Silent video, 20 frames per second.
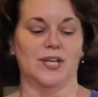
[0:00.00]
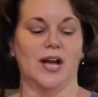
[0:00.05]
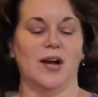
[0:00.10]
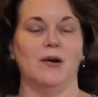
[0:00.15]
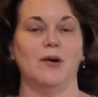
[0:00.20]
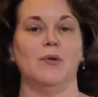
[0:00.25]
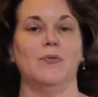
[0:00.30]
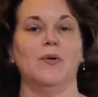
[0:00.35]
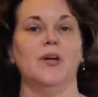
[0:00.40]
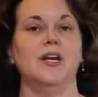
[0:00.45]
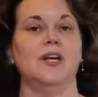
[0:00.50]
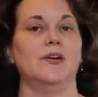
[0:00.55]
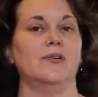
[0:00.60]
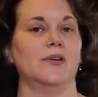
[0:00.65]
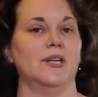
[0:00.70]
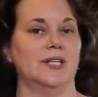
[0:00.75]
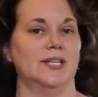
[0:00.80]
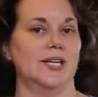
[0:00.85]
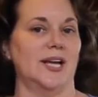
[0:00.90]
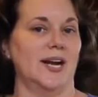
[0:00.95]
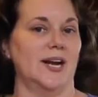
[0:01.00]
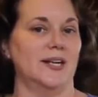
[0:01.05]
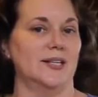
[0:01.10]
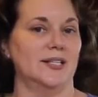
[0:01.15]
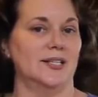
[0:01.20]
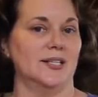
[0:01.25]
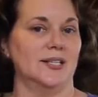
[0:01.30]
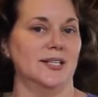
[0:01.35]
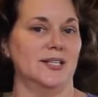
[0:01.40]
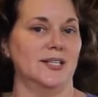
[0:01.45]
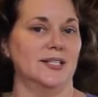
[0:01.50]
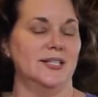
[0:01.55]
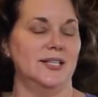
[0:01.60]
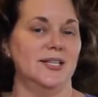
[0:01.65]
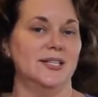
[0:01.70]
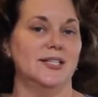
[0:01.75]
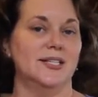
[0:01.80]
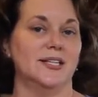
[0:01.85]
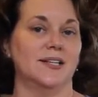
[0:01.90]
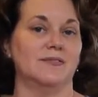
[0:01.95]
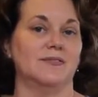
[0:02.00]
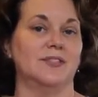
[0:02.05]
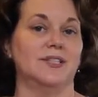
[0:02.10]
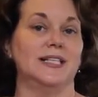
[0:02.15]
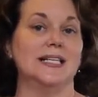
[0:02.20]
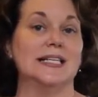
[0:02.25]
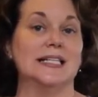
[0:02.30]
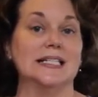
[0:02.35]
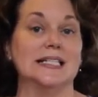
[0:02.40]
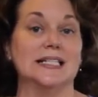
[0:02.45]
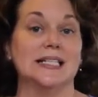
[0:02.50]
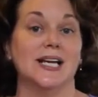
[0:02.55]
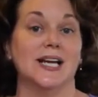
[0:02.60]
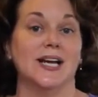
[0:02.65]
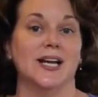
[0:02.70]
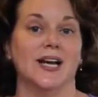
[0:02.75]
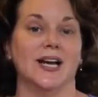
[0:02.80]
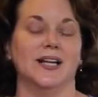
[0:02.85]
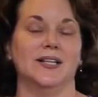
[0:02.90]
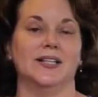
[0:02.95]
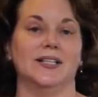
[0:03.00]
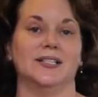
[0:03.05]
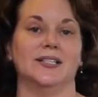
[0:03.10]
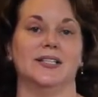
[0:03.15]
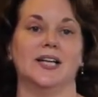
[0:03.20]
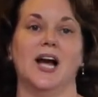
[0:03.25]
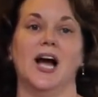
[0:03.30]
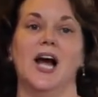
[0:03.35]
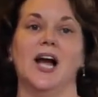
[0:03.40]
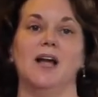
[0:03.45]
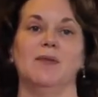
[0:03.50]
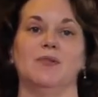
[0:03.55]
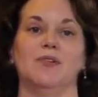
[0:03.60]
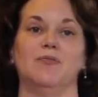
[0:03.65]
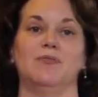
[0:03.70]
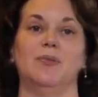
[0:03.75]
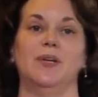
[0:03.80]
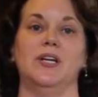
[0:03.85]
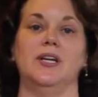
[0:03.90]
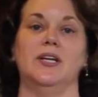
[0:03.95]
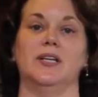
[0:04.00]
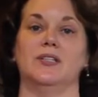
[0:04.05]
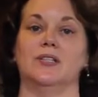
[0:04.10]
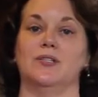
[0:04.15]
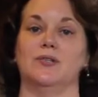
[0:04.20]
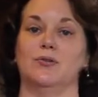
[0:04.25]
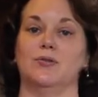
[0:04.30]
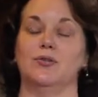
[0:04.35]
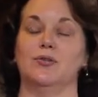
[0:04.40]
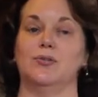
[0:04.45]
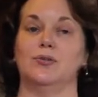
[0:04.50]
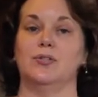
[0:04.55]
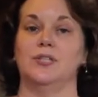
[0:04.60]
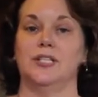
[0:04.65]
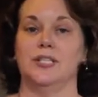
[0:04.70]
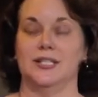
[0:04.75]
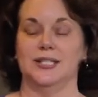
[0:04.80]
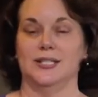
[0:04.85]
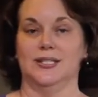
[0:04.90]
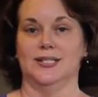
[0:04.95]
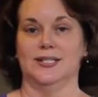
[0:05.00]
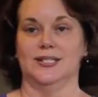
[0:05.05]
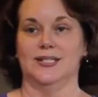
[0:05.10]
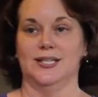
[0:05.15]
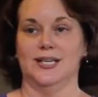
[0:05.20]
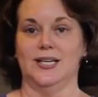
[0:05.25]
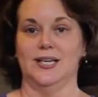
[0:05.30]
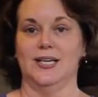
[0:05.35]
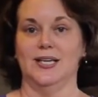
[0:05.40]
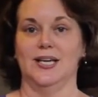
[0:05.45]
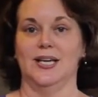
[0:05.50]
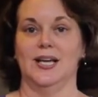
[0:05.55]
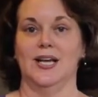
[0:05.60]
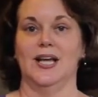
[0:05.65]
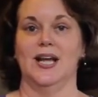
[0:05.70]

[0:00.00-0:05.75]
How are we going to exit this season of Lent and this time of being in social distancing?